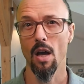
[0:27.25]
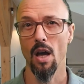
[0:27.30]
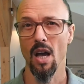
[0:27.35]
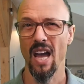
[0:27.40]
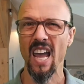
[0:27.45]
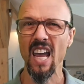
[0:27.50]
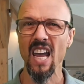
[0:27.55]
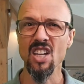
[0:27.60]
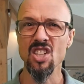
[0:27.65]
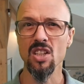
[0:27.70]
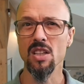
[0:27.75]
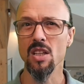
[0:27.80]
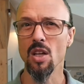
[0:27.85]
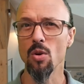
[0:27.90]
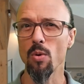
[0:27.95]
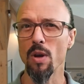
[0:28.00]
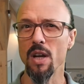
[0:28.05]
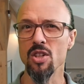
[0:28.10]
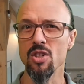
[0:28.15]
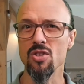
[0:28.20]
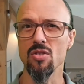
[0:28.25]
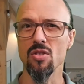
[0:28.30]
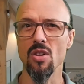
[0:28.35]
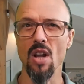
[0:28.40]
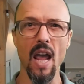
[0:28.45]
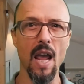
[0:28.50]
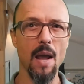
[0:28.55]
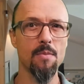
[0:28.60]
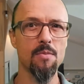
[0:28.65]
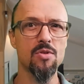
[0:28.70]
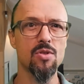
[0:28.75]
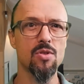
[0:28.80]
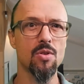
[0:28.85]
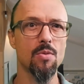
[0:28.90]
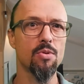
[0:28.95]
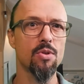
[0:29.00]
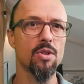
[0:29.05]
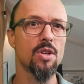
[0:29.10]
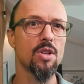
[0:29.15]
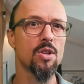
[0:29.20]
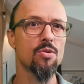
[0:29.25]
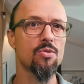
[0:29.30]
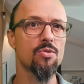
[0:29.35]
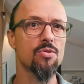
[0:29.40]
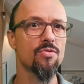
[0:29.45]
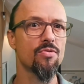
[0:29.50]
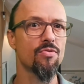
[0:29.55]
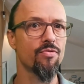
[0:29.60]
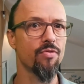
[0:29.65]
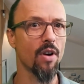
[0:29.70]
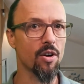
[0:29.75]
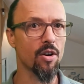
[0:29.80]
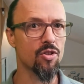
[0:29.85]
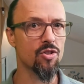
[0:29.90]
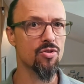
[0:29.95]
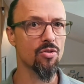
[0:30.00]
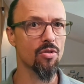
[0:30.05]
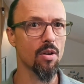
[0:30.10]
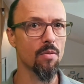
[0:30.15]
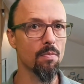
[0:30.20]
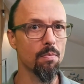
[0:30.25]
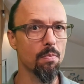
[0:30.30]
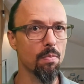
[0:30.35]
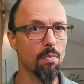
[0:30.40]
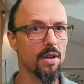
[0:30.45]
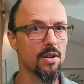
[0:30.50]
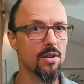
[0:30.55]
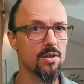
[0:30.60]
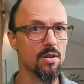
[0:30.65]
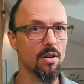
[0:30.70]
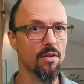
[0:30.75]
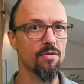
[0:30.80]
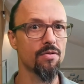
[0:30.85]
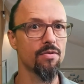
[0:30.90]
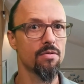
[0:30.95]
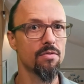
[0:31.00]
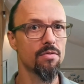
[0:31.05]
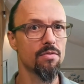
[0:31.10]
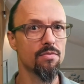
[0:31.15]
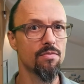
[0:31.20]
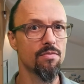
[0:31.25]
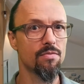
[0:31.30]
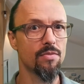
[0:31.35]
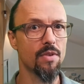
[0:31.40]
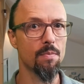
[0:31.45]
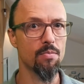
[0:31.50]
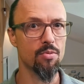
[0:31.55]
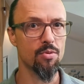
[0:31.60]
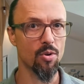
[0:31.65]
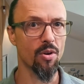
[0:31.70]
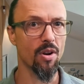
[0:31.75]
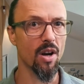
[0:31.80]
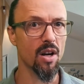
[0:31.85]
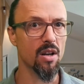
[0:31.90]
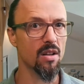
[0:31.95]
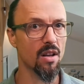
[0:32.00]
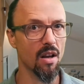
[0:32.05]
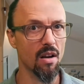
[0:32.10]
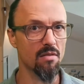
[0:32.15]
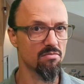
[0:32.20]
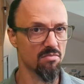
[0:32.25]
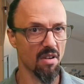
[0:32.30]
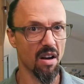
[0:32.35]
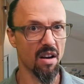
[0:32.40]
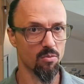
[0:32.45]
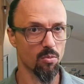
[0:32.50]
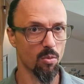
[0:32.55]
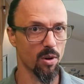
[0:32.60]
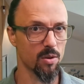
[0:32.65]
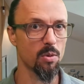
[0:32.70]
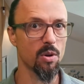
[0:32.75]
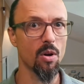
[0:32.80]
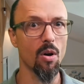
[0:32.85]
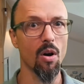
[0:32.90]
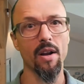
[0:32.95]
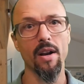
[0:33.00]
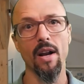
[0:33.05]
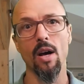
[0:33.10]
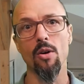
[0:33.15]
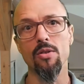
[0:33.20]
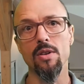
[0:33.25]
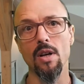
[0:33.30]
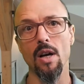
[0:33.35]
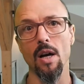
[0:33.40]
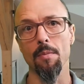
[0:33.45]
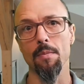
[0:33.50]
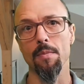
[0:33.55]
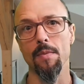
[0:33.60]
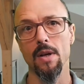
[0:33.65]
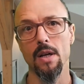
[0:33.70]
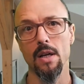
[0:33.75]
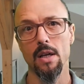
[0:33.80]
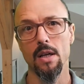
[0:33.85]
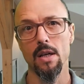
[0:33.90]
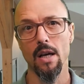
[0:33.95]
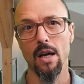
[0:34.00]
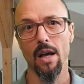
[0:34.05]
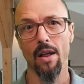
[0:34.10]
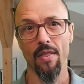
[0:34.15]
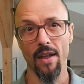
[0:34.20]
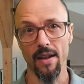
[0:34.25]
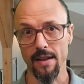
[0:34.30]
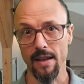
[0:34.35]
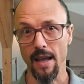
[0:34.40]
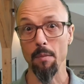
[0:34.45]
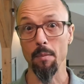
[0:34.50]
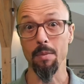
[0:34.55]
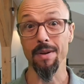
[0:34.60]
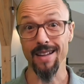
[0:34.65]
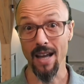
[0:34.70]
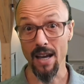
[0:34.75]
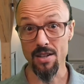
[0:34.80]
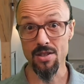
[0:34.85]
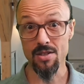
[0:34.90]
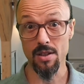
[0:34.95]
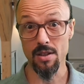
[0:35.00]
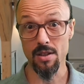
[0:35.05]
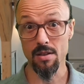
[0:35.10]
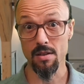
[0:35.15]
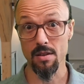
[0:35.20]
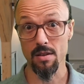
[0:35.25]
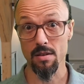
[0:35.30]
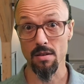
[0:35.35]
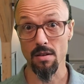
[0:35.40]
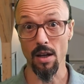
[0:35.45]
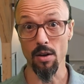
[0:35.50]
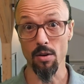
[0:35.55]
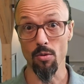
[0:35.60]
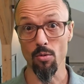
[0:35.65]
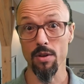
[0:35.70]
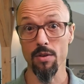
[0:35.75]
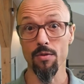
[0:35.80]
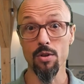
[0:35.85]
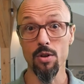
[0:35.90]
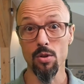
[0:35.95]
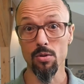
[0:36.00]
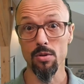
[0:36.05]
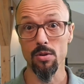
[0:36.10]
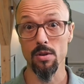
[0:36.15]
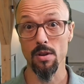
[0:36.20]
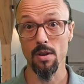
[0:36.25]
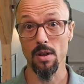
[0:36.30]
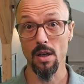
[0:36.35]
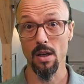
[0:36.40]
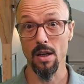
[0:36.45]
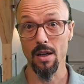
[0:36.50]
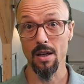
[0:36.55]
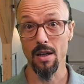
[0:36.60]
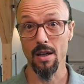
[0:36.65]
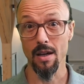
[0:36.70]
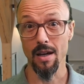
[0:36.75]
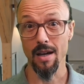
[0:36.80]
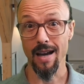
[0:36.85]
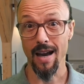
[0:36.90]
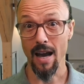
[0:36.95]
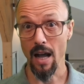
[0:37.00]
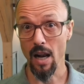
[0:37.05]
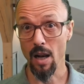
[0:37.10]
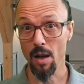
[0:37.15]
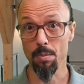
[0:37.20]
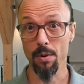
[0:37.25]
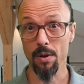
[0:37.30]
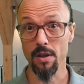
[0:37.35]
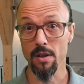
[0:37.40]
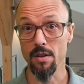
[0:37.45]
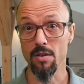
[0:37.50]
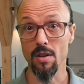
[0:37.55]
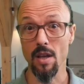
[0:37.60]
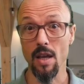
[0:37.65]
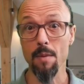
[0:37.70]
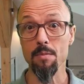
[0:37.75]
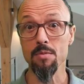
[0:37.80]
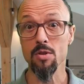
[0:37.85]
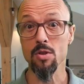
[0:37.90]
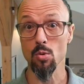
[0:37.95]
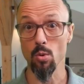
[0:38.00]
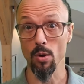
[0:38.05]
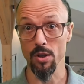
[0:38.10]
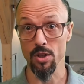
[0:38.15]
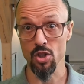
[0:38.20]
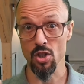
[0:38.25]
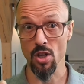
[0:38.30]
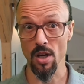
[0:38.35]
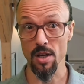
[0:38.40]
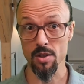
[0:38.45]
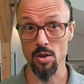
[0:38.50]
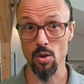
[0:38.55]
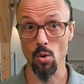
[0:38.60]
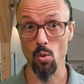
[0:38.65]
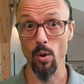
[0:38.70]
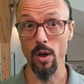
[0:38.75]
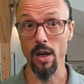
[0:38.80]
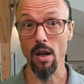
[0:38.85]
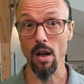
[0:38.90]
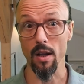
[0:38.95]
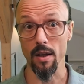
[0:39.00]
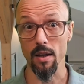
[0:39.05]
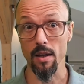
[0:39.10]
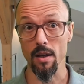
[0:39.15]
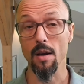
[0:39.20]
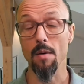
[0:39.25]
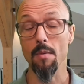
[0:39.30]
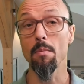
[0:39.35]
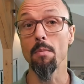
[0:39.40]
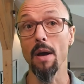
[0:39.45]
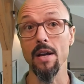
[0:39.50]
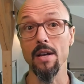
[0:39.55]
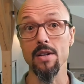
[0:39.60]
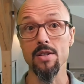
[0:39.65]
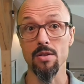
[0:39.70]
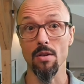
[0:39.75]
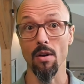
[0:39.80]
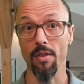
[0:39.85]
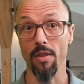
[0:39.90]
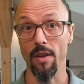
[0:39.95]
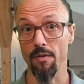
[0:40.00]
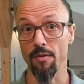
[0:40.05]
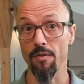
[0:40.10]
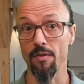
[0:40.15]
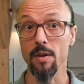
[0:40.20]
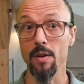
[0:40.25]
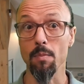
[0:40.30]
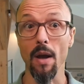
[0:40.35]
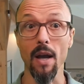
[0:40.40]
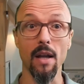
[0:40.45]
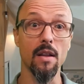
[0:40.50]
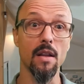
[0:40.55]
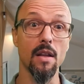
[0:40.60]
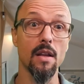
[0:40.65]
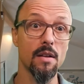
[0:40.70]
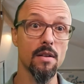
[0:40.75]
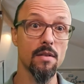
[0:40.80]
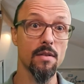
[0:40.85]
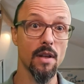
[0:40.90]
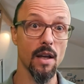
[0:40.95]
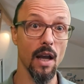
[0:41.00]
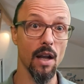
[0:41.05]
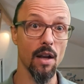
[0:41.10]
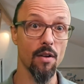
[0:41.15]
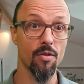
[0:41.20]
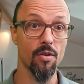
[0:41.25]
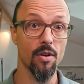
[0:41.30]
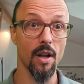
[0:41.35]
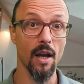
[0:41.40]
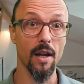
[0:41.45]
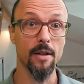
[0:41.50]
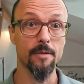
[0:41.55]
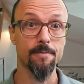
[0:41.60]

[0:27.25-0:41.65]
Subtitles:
Each iteration aims to produce functional piece of the product, what we call an outcome, that can be tested and reviewed, helping the teams to adjust quickly based on the feedback they get for that.